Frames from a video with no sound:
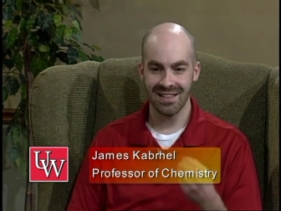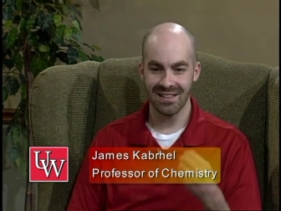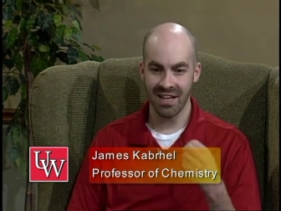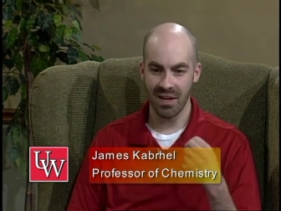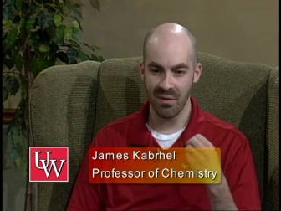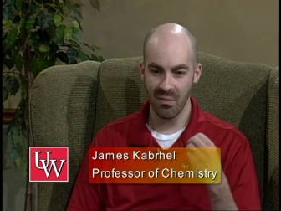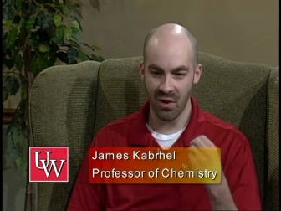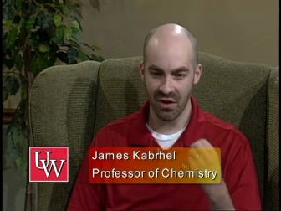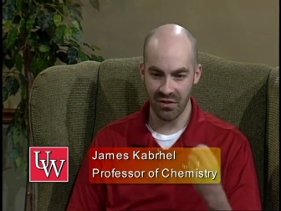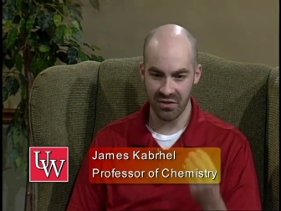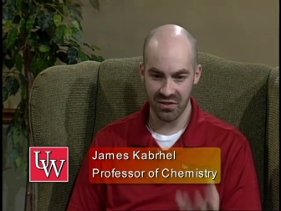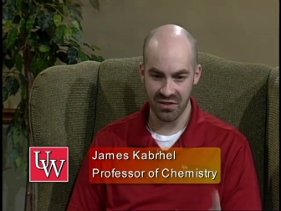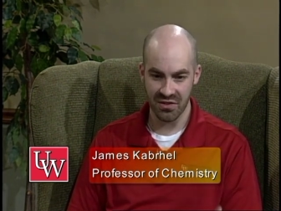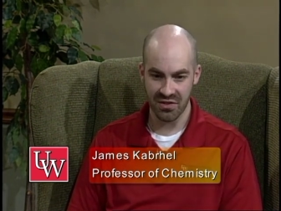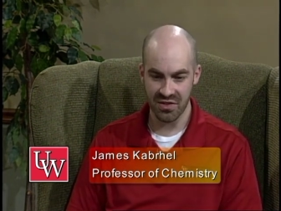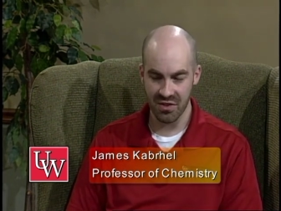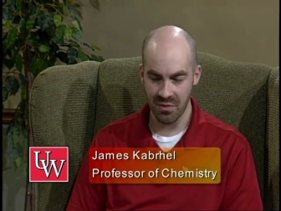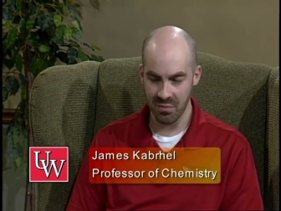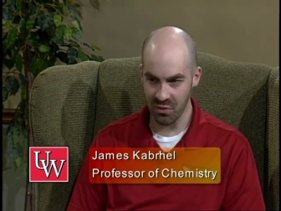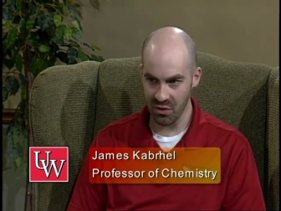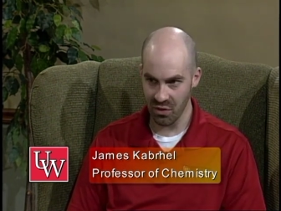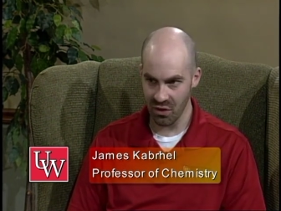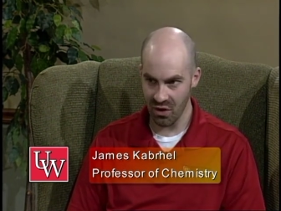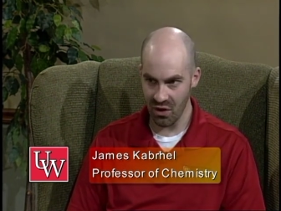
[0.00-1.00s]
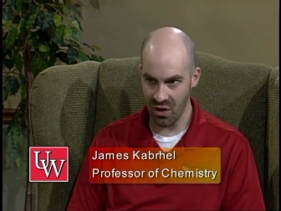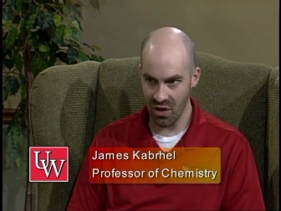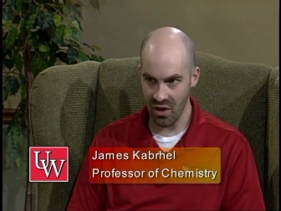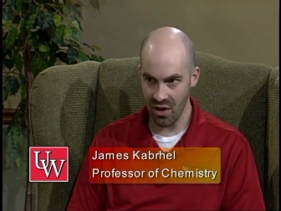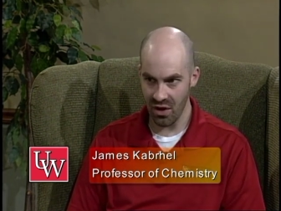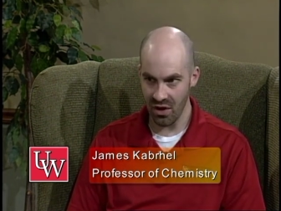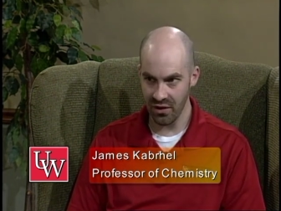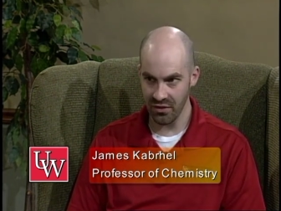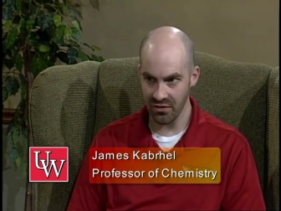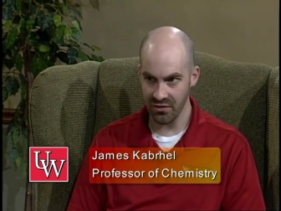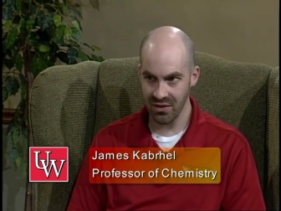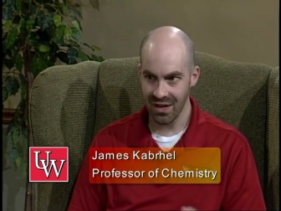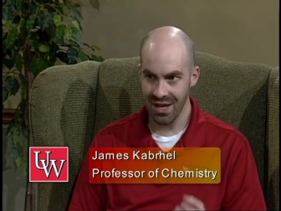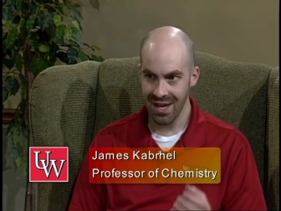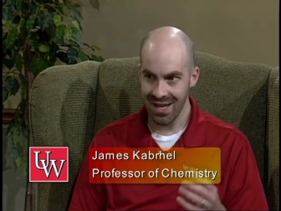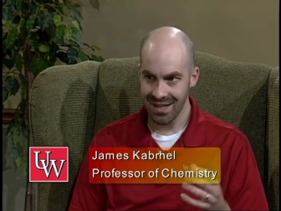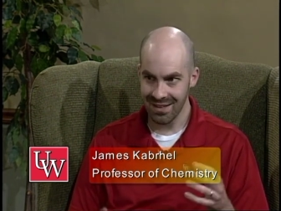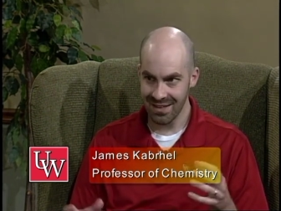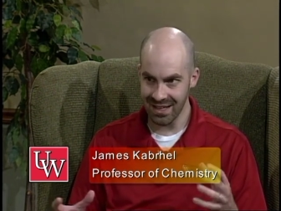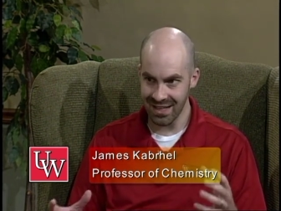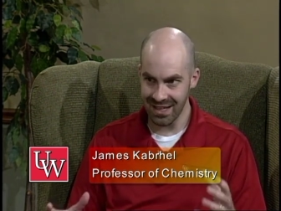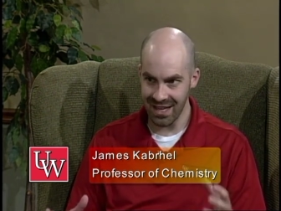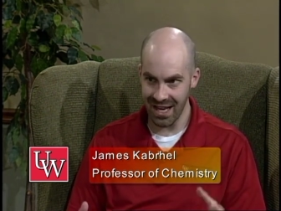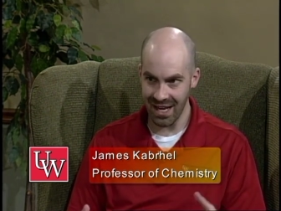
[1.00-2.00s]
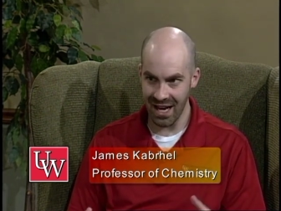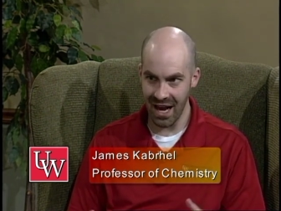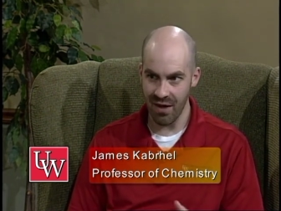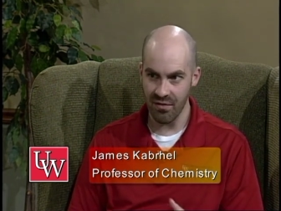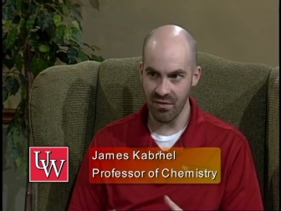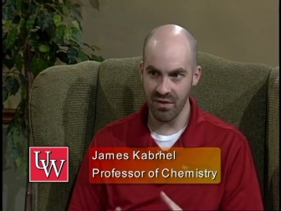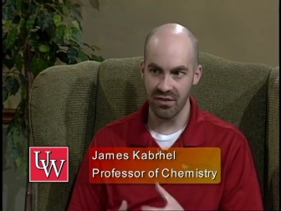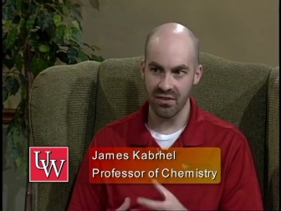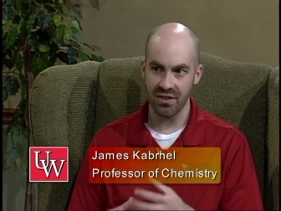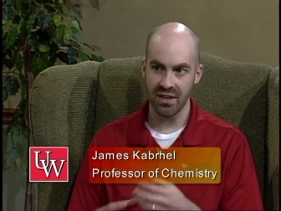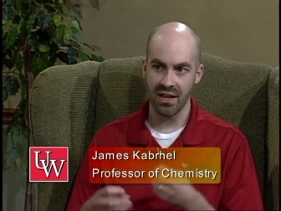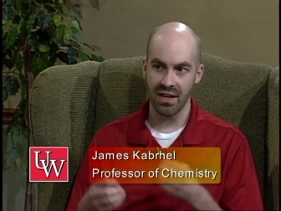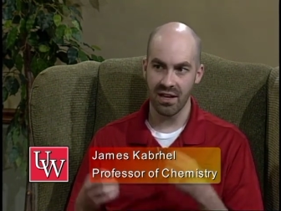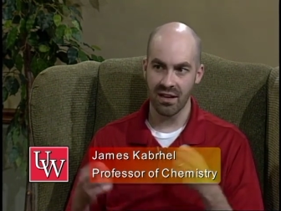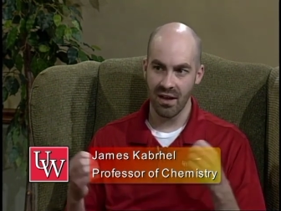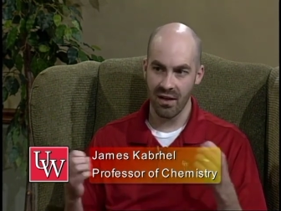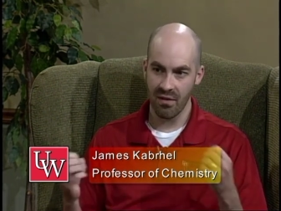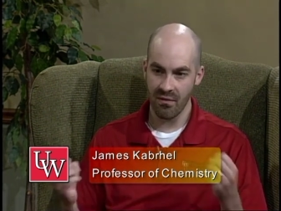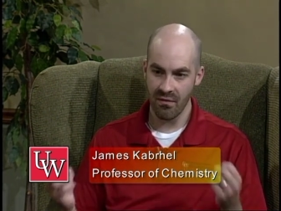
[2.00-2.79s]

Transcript: and they want their simple calls to get everything